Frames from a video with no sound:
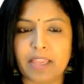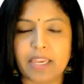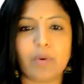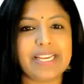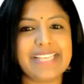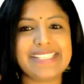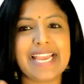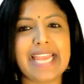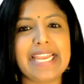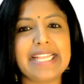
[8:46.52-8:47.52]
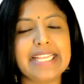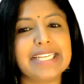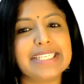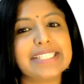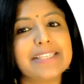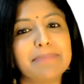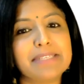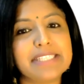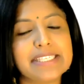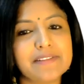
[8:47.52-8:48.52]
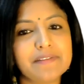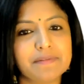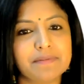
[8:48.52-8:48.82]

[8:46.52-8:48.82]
Now, is there anything that is repetitive?